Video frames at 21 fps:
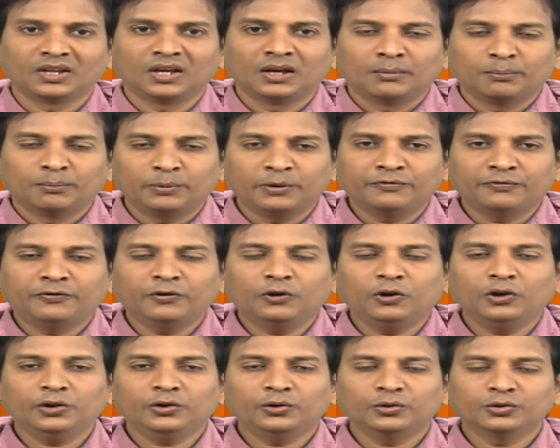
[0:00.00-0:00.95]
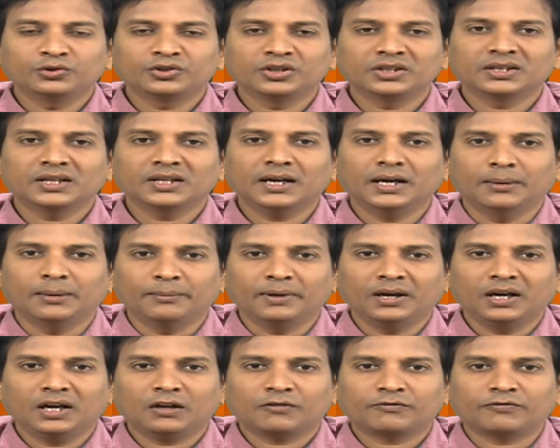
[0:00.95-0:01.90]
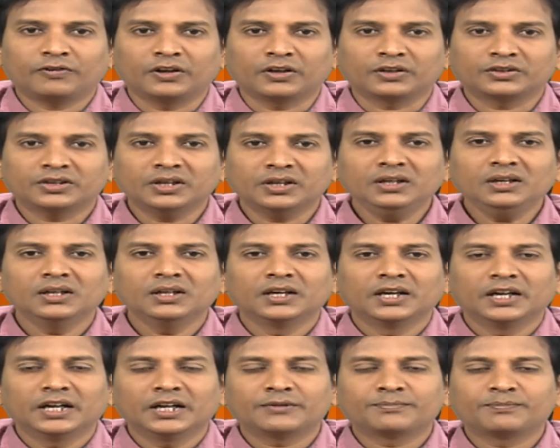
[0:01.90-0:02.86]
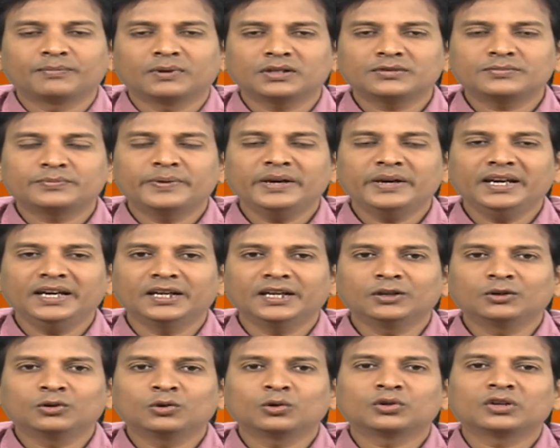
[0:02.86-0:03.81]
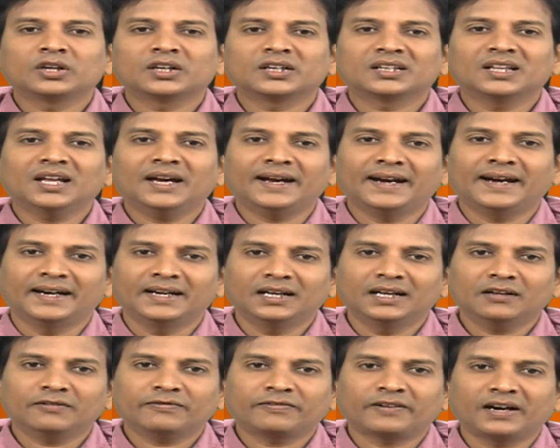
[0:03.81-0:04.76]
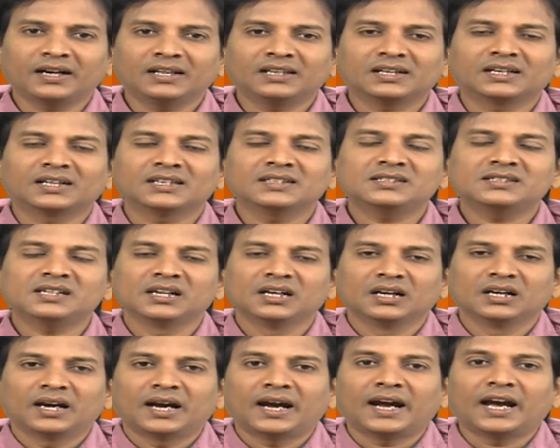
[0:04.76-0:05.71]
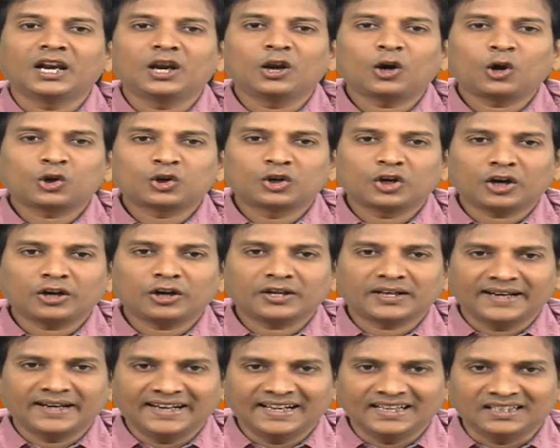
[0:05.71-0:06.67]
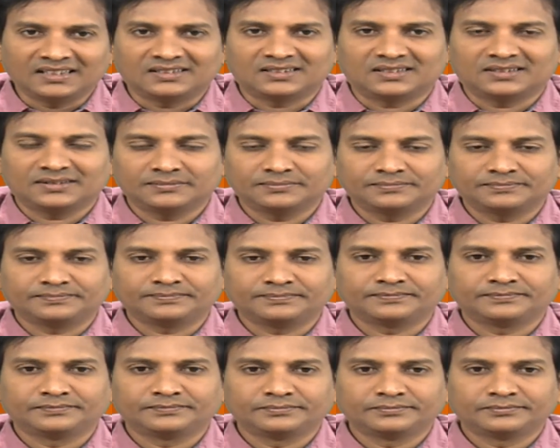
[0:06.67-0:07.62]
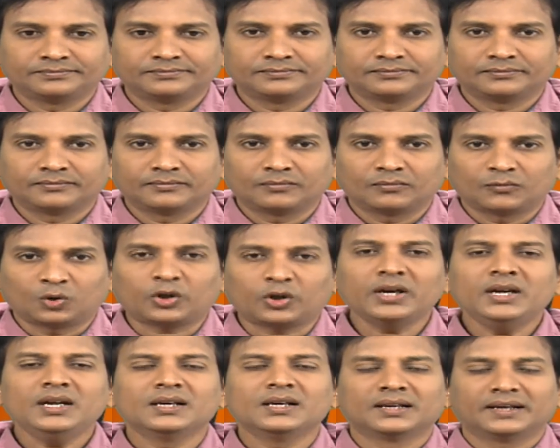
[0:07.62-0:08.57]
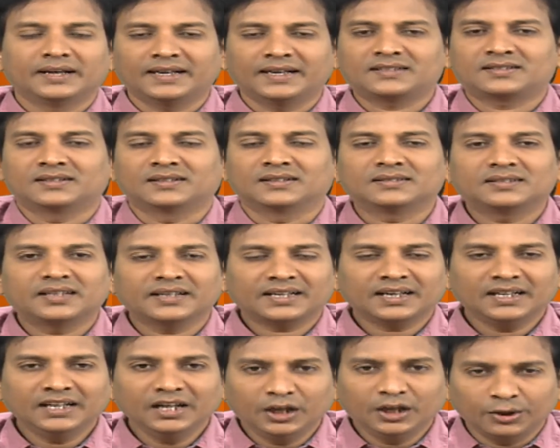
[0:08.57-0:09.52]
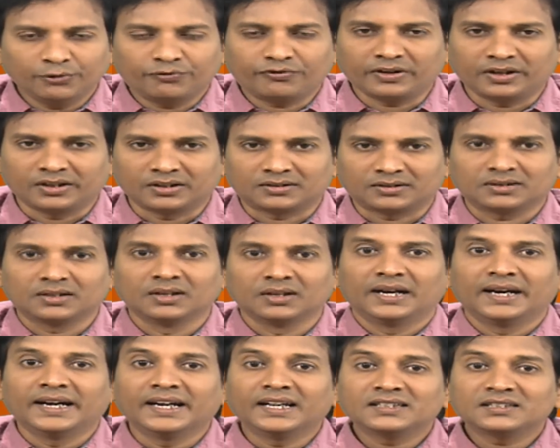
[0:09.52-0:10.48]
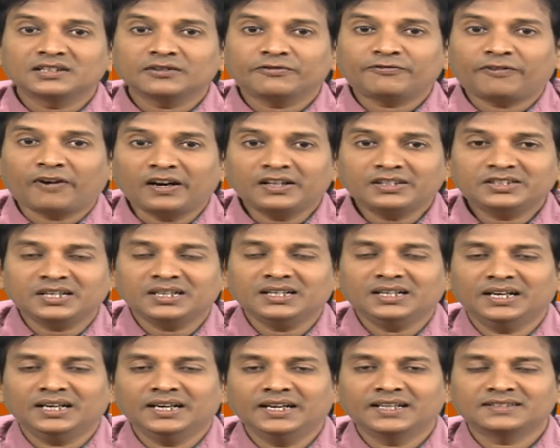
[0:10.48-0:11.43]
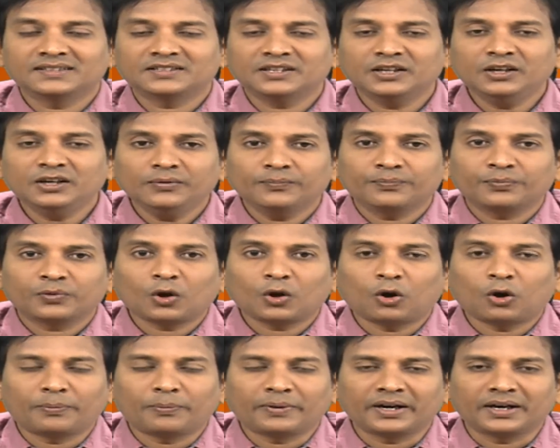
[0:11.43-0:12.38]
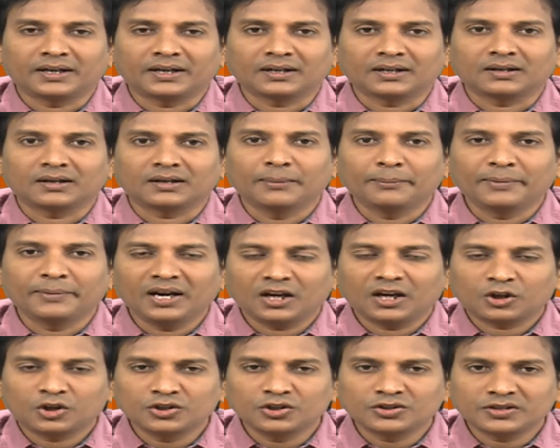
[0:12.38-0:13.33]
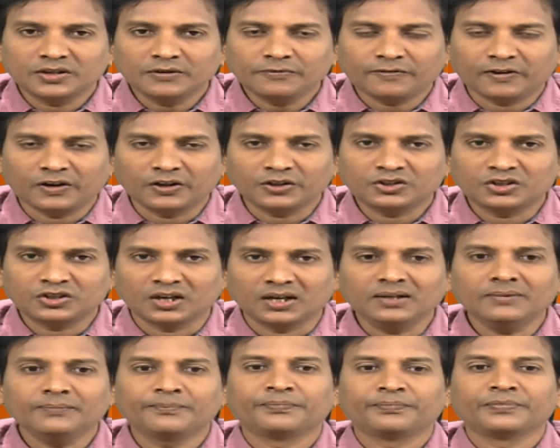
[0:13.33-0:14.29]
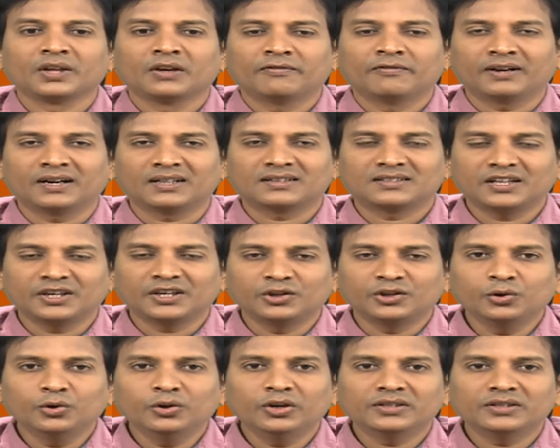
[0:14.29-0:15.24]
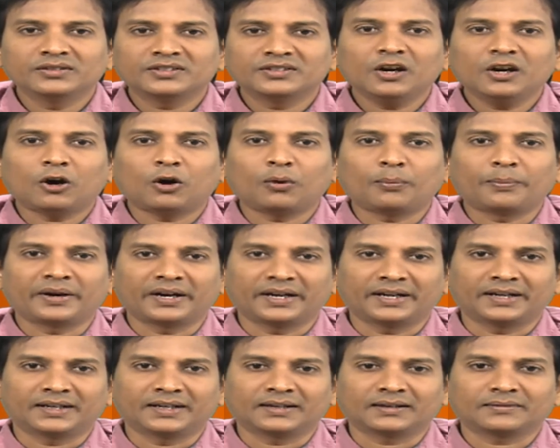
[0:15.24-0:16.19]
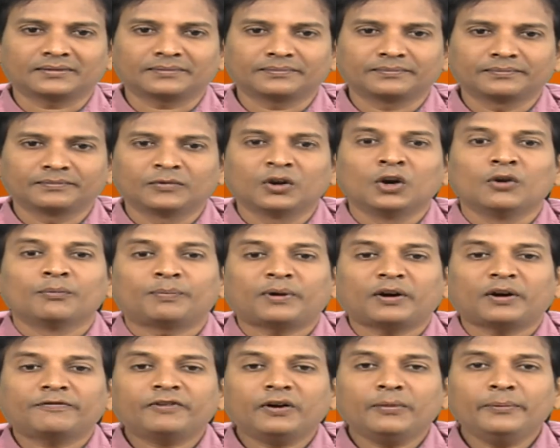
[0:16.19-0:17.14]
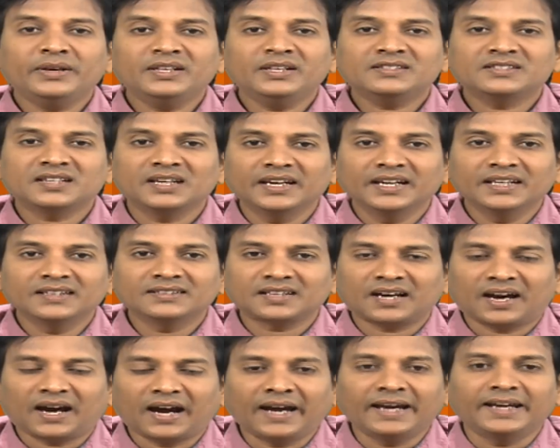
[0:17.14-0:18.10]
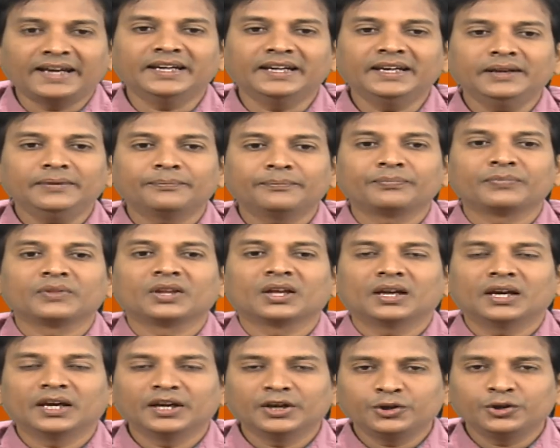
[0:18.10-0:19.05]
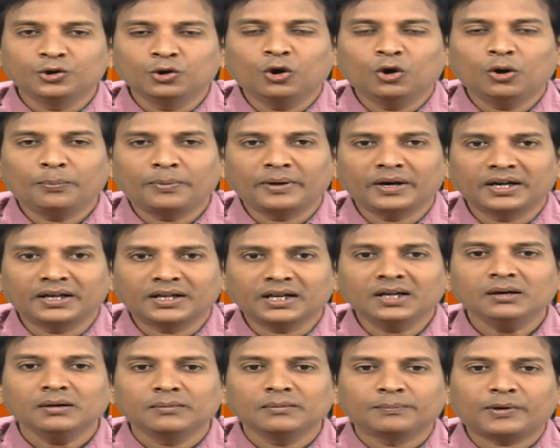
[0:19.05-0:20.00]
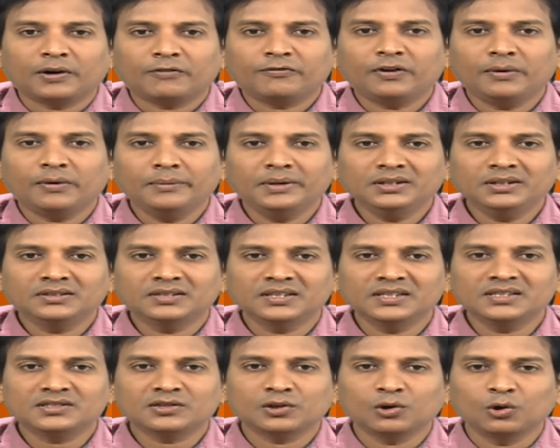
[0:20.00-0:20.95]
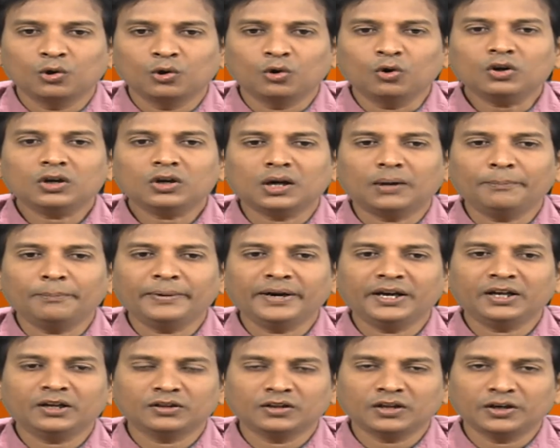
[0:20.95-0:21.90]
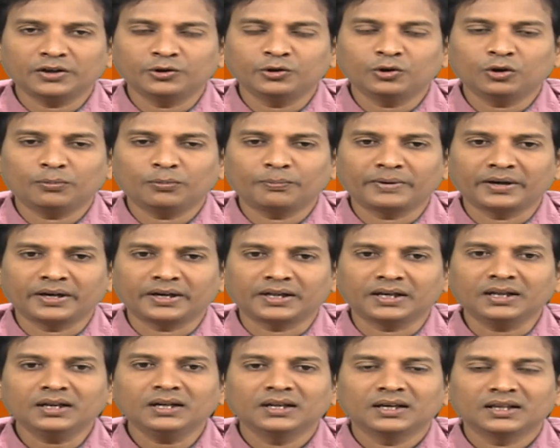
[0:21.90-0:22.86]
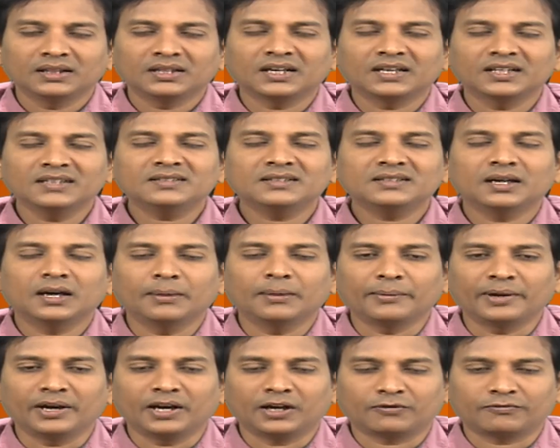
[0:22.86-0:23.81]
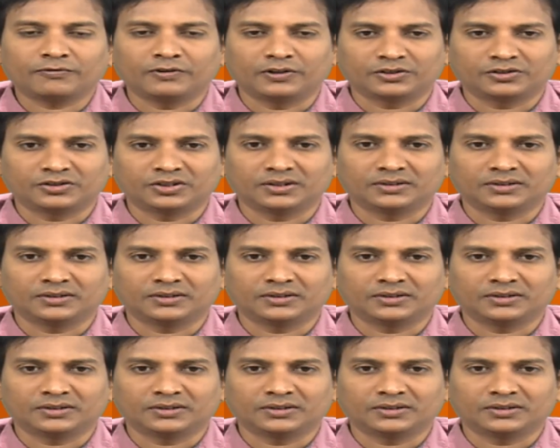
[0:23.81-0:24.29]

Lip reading: Before using the malloc function, it must be included the header file, that is alloc.h. Okay. Next, second difference, it is a function, it is a operator. Malloc is a function, whereas the new is a operator. Performance is high in new operator, performance is low compared to the new operator, that is malloc function.